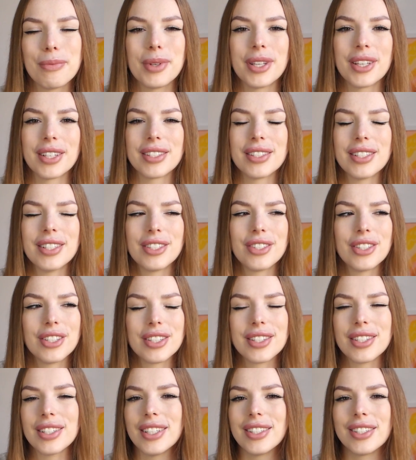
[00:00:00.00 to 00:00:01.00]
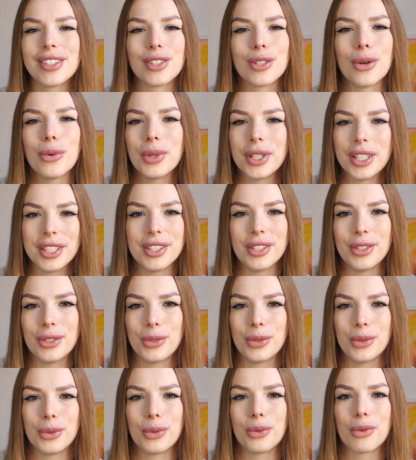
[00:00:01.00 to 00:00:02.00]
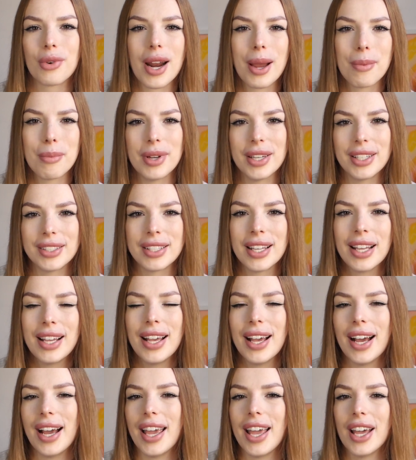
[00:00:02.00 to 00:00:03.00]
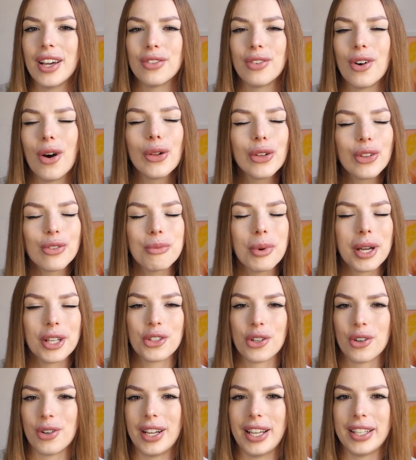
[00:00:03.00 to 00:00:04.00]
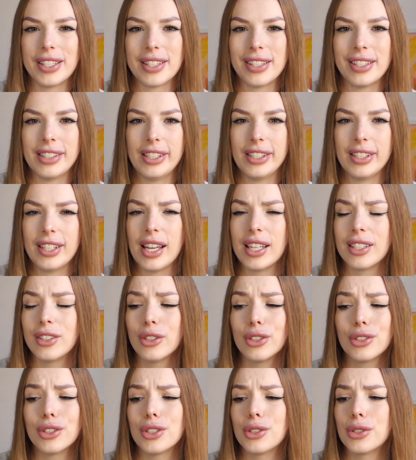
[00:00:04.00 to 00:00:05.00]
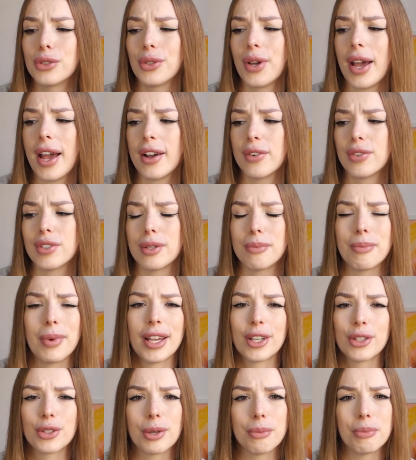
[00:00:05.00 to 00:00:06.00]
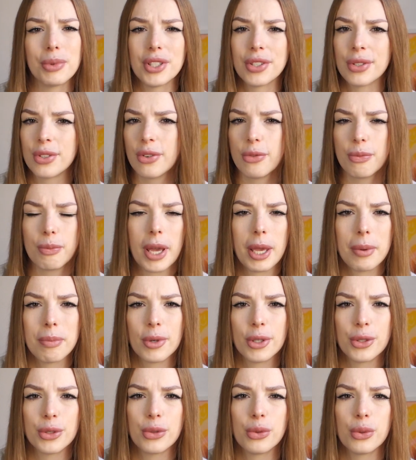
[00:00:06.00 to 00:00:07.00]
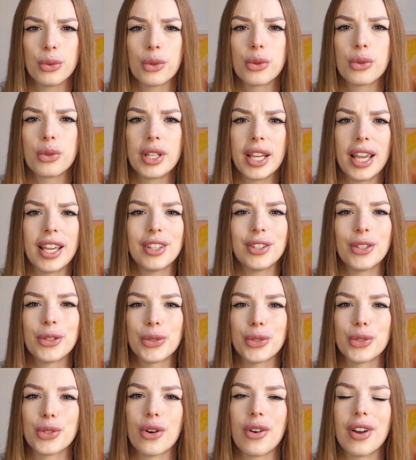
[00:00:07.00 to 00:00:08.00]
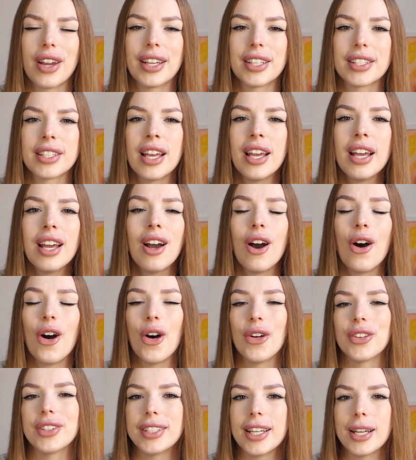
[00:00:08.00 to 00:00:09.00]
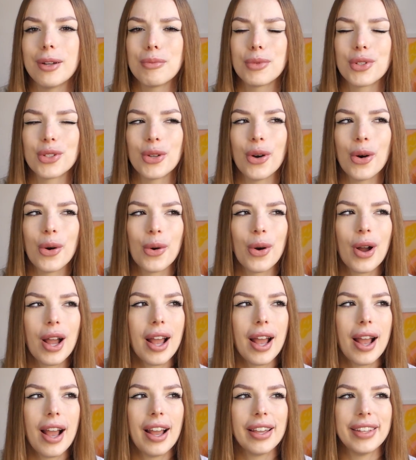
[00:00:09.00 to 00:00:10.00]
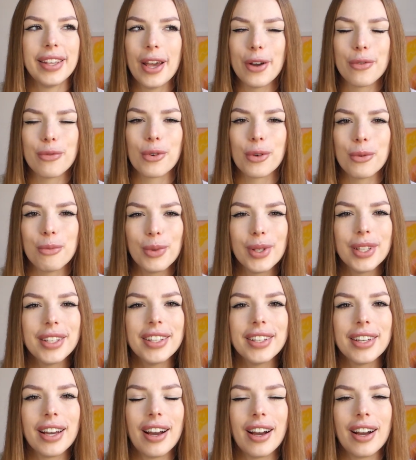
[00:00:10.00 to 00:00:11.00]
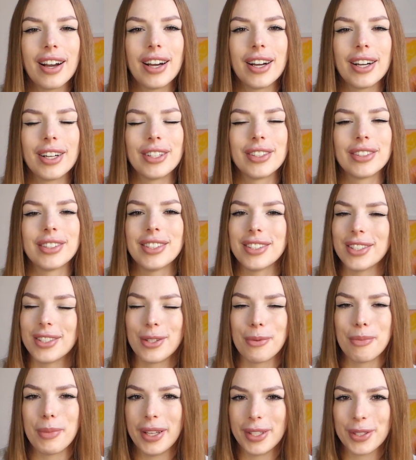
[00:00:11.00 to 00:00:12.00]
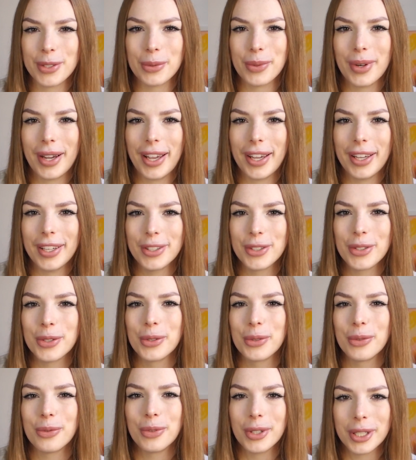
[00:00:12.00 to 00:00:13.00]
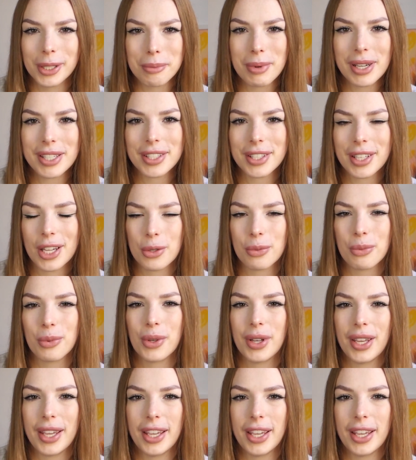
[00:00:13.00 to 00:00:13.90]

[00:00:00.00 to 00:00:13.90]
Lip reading: because it's so easy to grab it. I have all of my drawings in it. I don't need to have some extra pieces of paper to create those drawings on them. So yeah, for me, this is the best way to fill my sketchbook